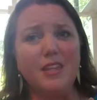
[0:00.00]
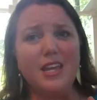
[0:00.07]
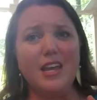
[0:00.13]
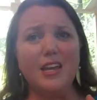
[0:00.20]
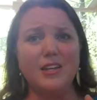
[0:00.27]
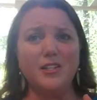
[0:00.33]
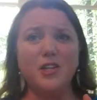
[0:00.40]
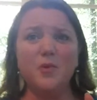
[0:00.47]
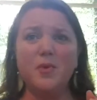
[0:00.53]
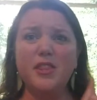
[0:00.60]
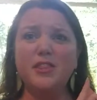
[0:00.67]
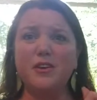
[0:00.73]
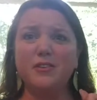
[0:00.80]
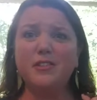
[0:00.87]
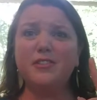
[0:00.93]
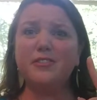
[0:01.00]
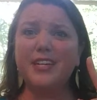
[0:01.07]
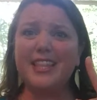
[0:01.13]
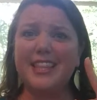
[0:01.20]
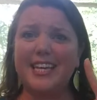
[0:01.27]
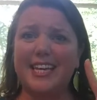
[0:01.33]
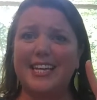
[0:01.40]
So with those
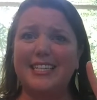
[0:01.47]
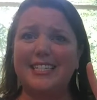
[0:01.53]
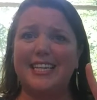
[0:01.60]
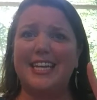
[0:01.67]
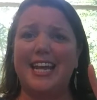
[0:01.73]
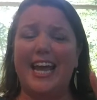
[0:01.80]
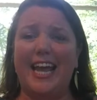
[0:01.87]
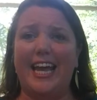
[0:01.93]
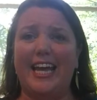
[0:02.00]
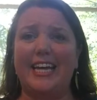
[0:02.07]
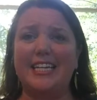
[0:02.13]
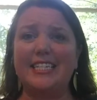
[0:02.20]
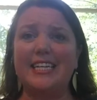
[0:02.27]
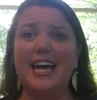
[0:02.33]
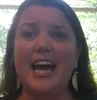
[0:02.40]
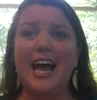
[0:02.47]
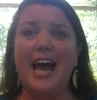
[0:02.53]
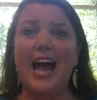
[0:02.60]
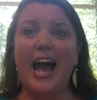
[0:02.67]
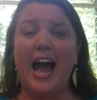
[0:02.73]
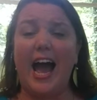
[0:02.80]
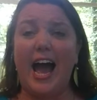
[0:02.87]
three things in hand,
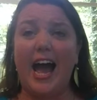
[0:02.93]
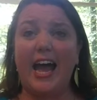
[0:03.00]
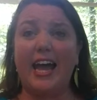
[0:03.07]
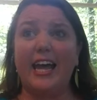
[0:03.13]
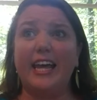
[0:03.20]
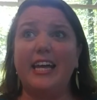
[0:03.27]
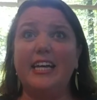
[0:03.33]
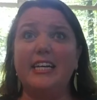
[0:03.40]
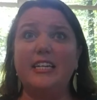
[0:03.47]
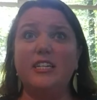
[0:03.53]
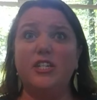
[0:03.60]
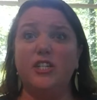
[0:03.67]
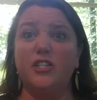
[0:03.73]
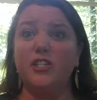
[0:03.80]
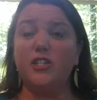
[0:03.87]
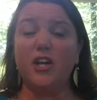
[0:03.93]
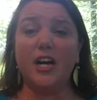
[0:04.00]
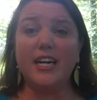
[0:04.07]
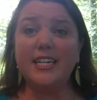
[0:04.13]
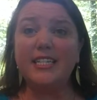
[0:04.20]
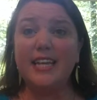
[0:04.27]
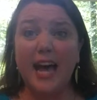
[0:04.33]
I just
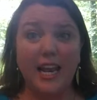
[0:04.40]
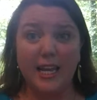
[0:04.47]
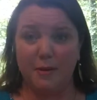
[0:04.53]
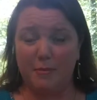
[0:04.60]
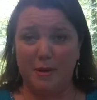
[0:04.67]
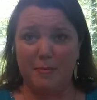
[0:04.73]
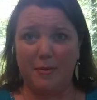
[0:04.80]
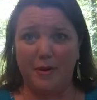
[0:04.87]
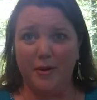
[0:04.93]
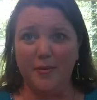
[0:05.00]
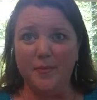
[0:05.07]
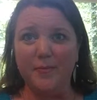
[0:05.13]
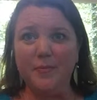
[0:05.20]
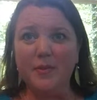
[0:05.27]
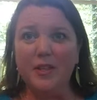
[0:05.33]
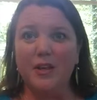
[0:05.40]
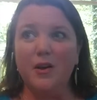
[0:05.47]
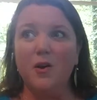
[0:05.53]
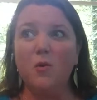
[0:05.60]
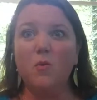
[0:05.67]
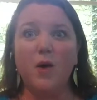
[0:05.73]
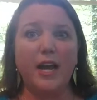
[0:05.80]
started telling people
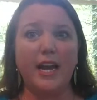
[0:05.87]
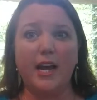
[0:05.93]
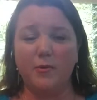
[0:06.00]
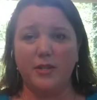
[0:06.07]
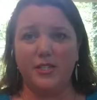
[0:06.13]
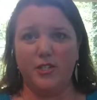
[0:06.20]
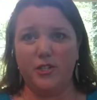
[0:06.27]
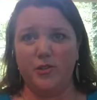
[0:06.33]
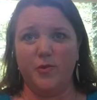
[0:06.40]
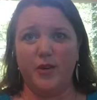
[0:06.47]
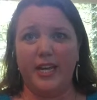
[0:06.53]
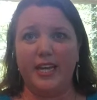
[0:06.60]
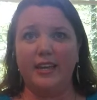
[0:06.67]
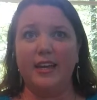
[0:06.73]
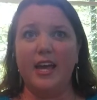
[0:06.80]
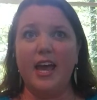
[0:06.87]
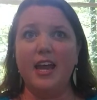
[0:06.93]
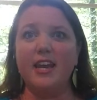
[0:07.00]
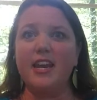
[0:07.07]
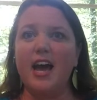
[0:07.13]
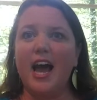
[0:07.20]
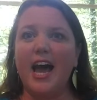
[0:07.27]
what I was doing,
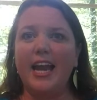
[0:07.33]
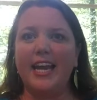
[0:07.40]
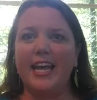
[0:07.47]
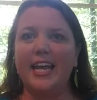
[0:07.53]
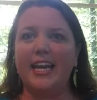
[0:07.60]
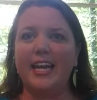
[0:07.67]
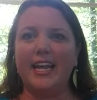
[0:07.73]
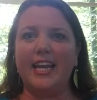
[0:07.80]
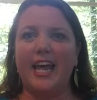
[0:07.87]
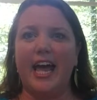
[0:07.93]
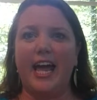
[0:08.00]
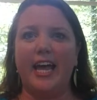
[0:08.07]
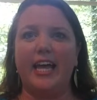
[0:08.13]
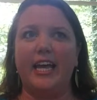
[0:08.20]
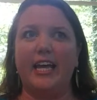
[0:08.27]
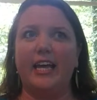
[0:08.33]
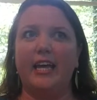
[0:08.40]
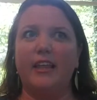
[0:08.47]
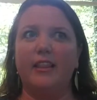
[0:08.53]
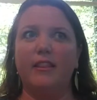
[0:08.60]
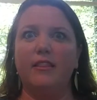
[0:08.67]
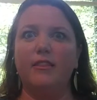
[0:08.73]
and not in a
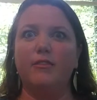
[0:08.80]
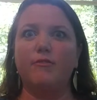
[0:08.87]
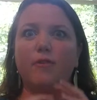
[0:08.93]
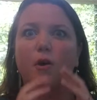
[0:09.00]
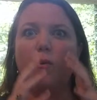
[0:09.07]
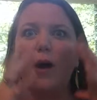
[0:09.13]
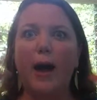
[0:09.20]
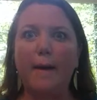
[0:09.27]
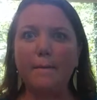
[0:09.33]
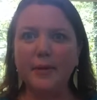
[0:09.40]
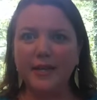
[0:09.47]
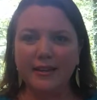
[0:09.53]
throw up,